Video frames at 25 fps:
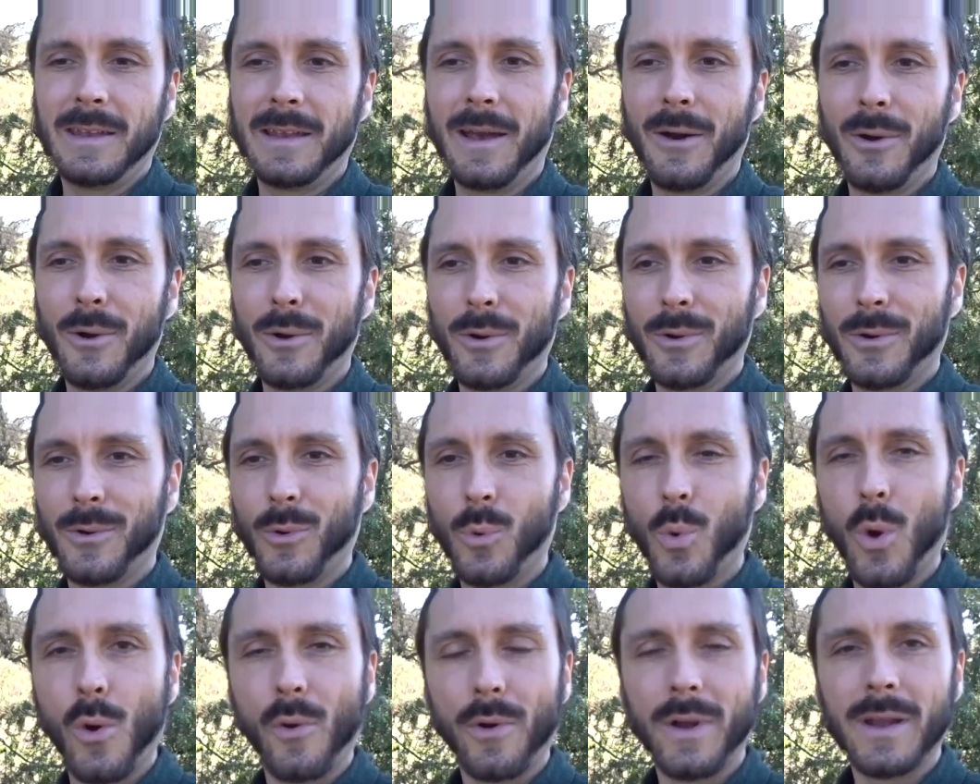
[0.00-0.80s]
in our
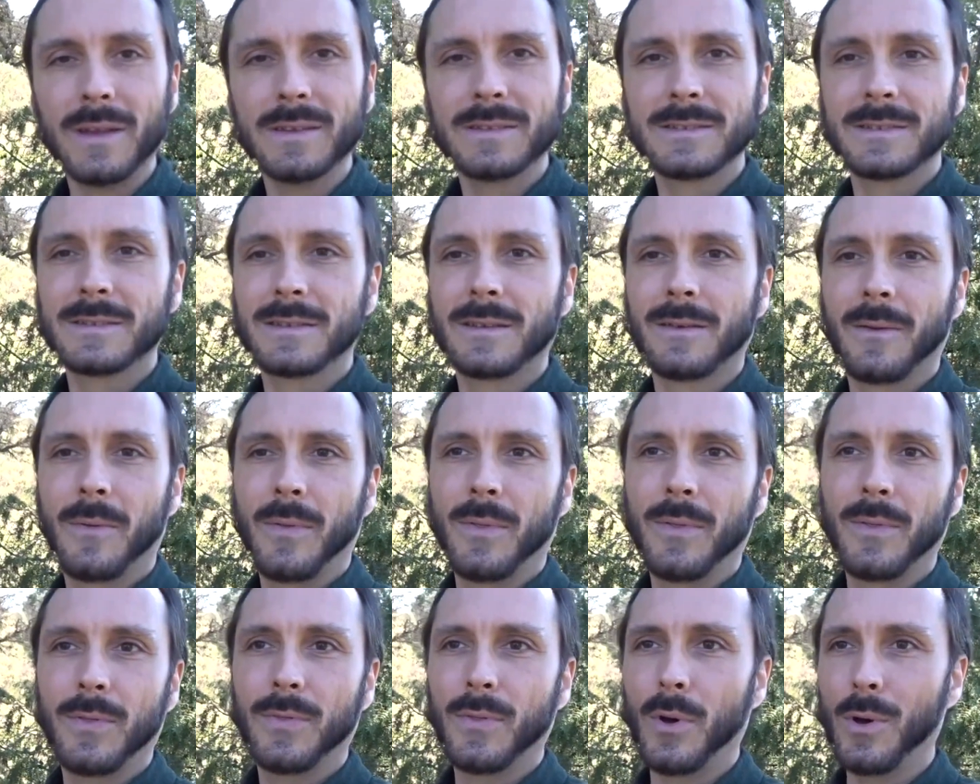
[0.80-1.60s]
worries,
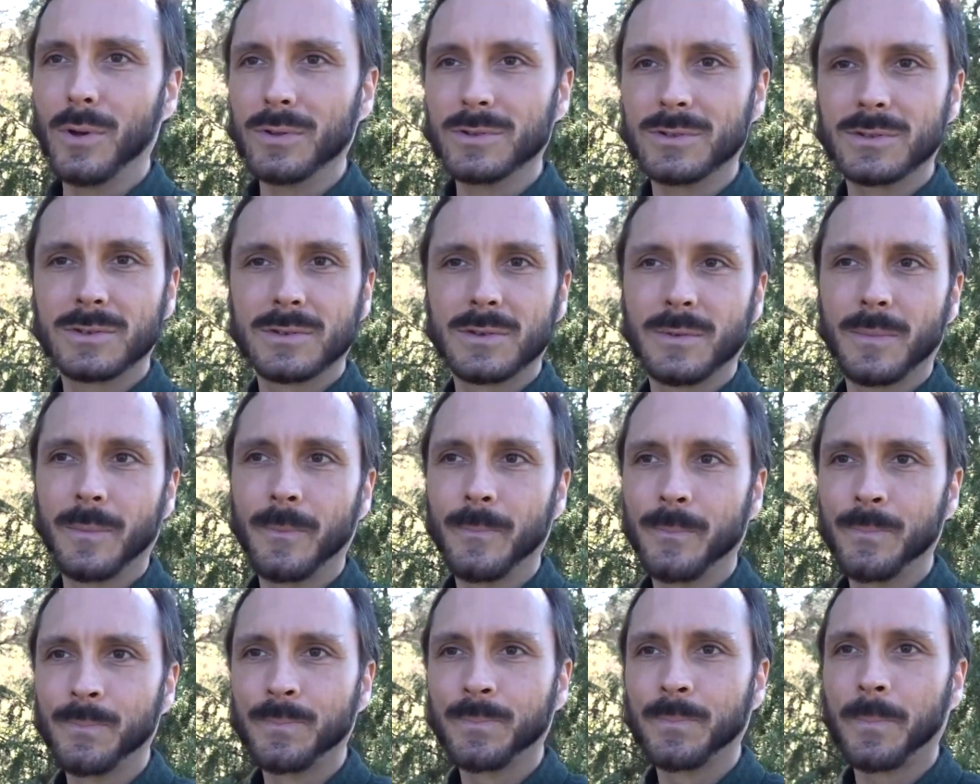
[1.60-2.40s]
thoughts,
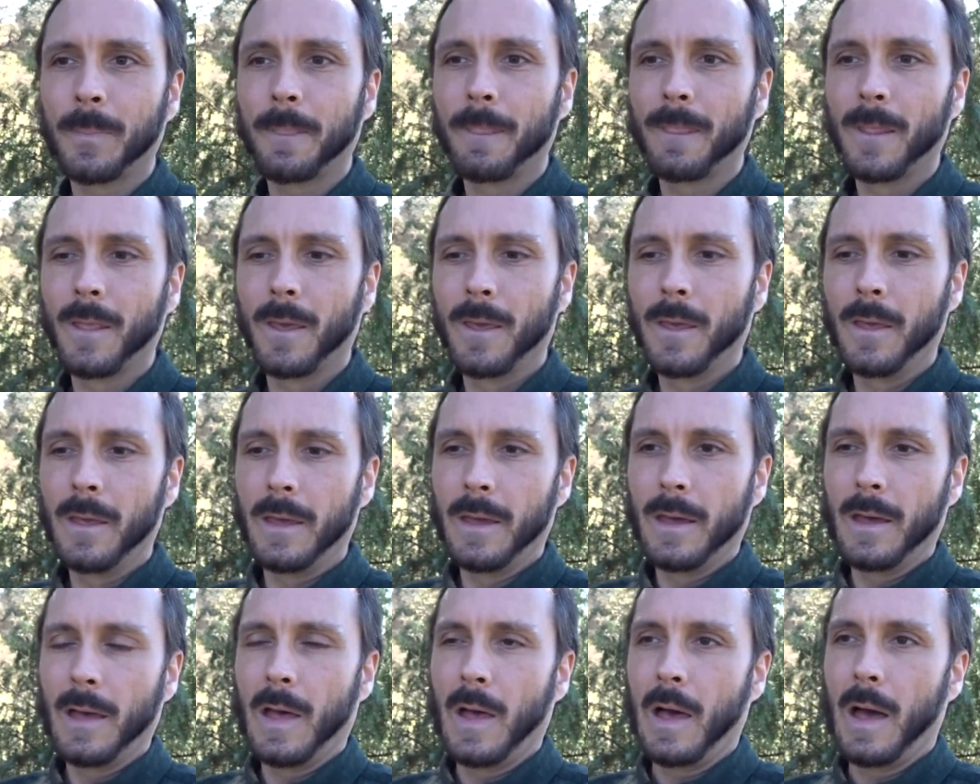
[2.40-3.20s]

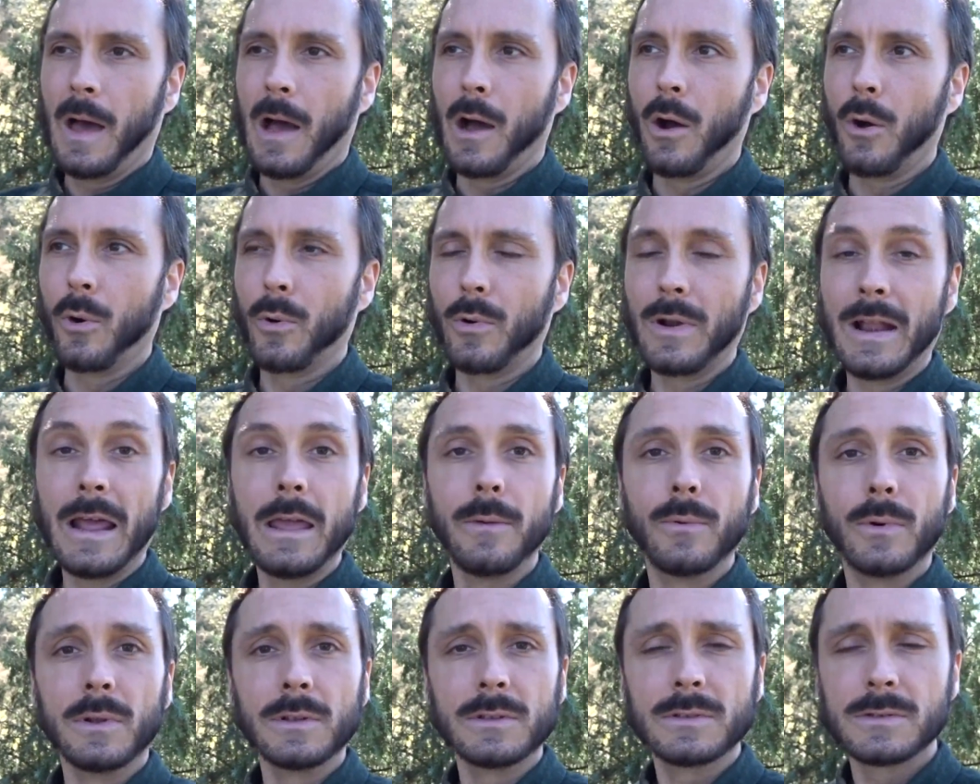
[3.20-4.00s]
our
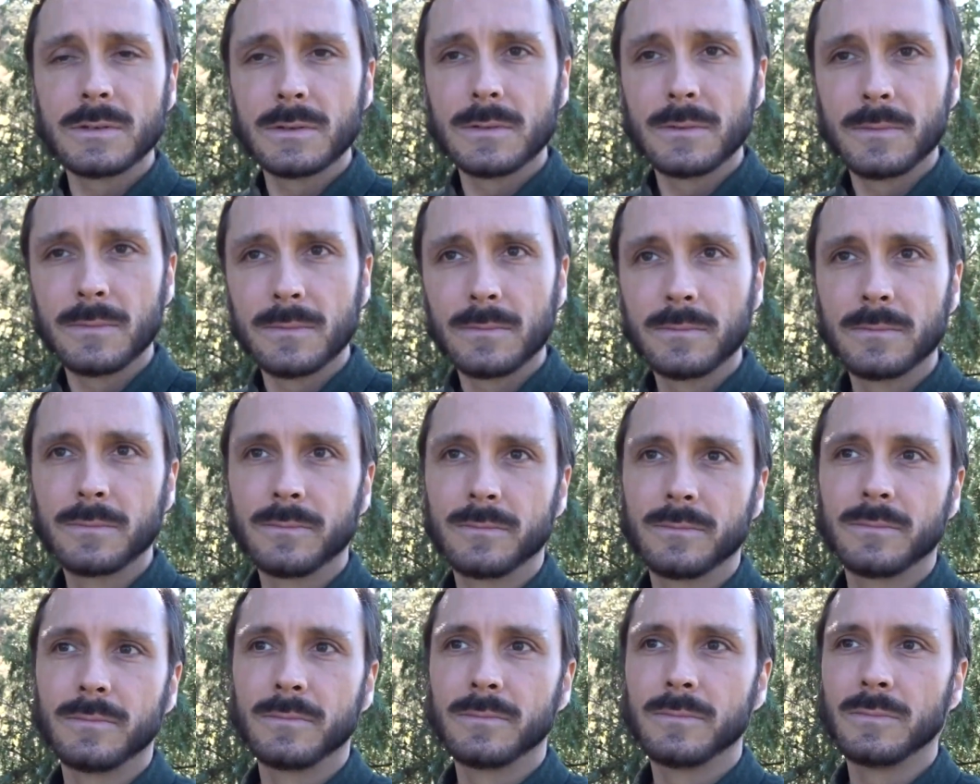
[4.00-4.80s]
labels.
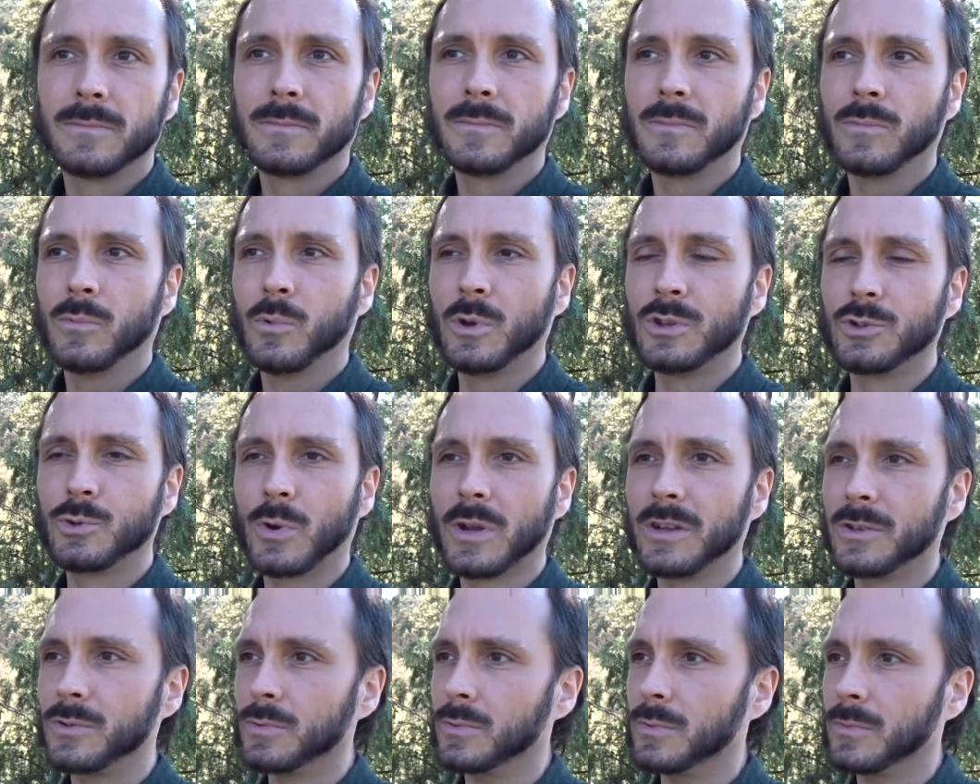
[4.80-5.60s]
We
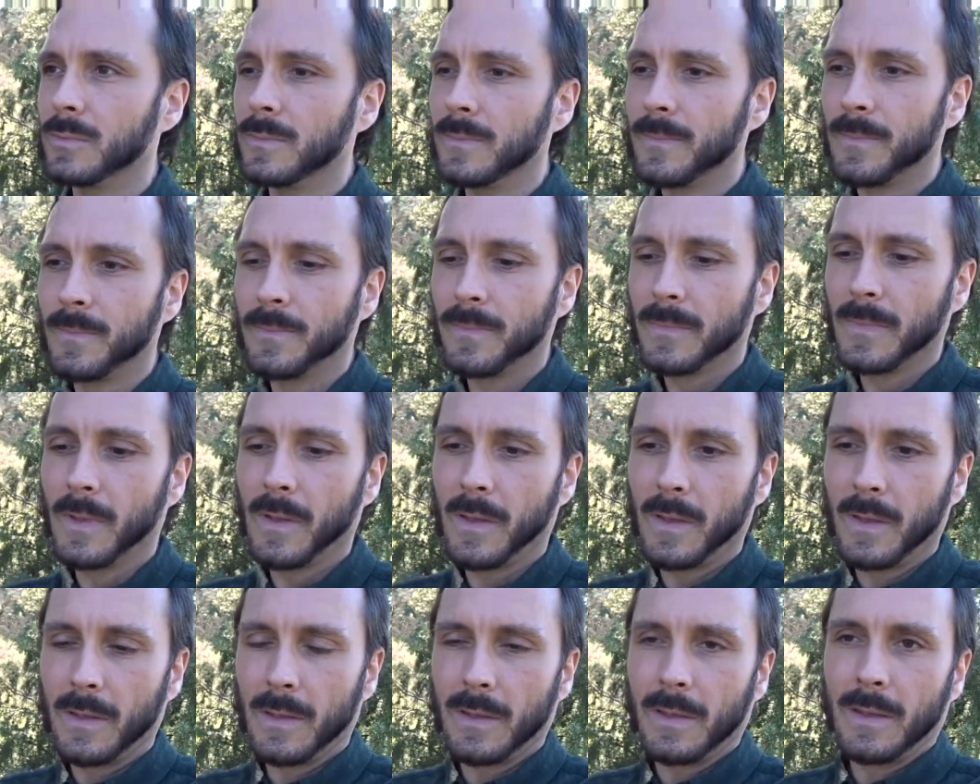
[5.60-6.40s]
try to
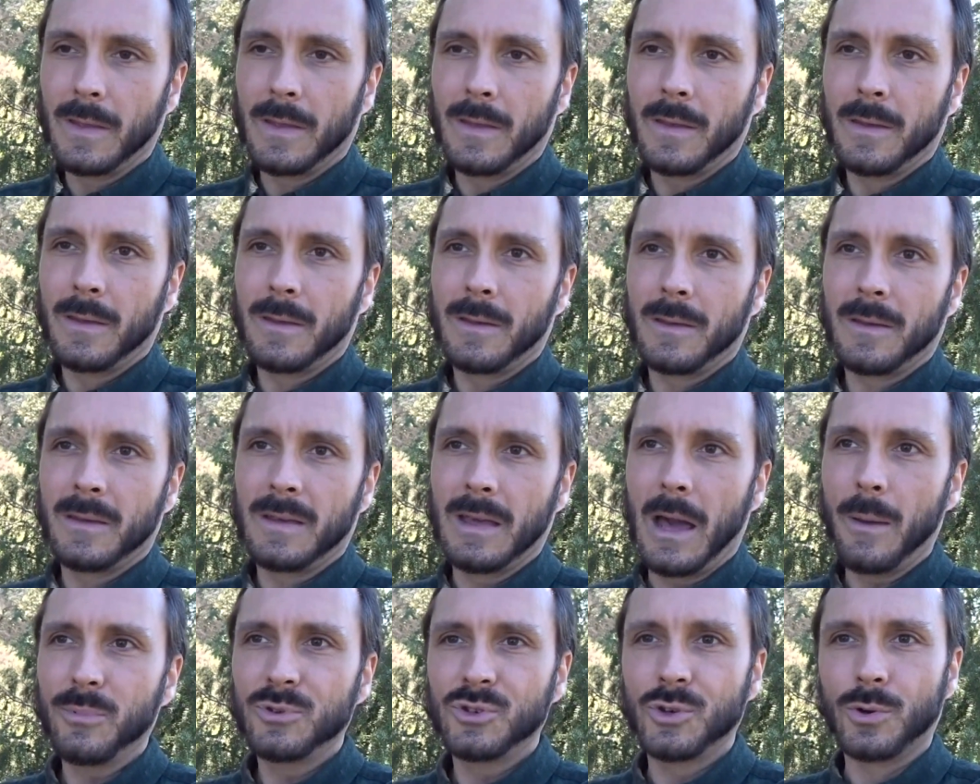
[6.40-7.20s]

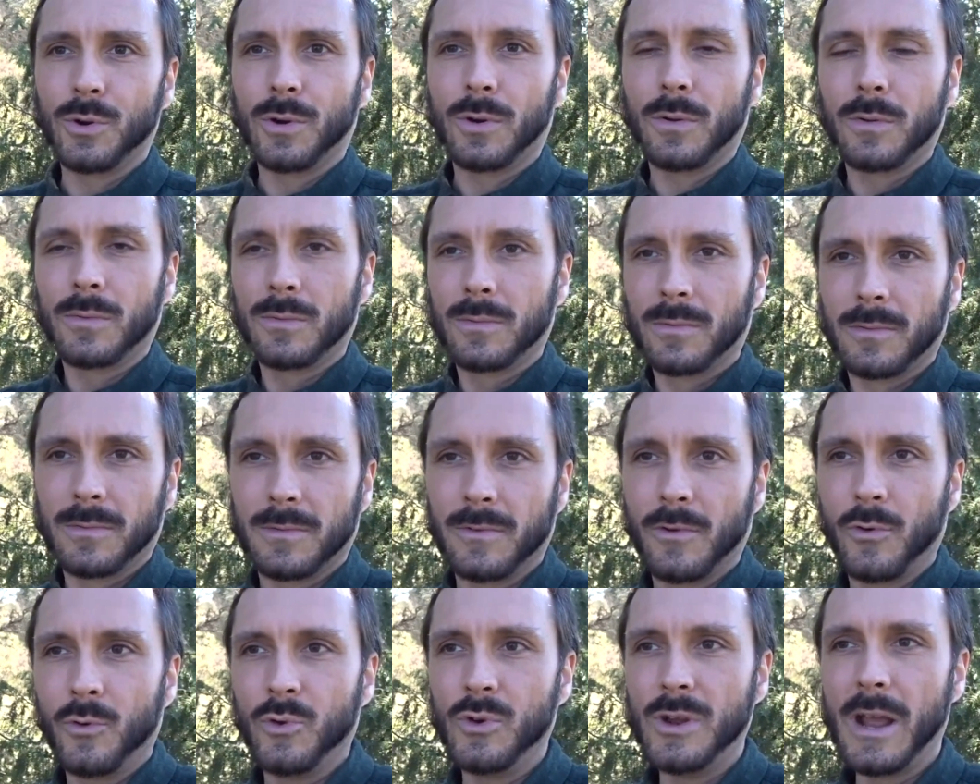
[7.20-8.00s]
capture
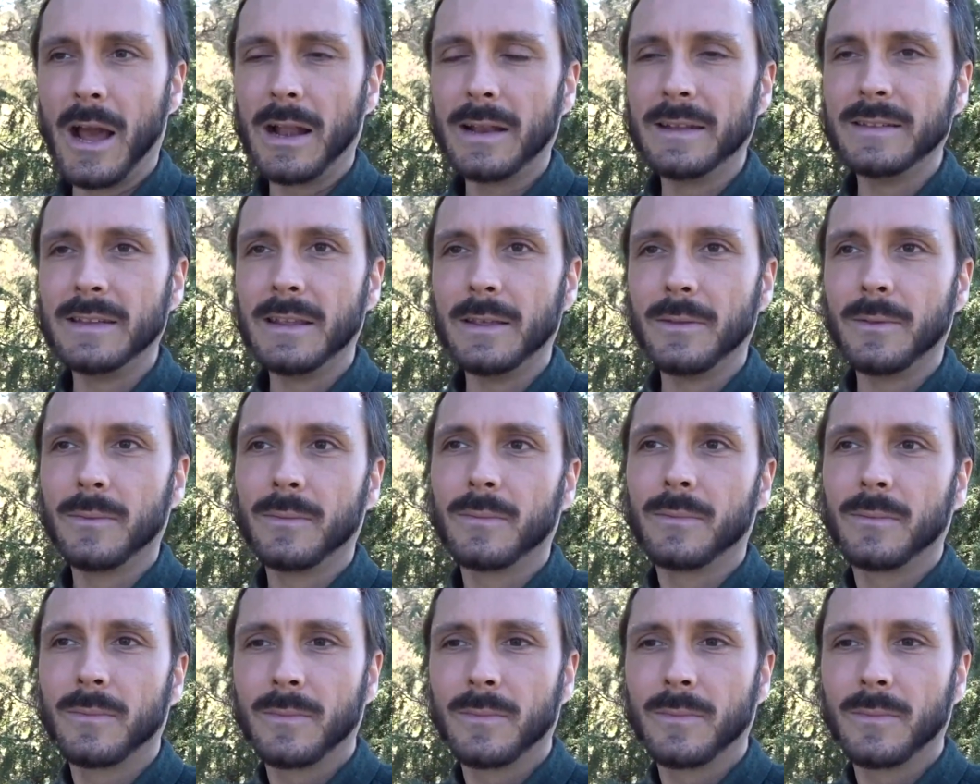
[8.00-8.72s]
reality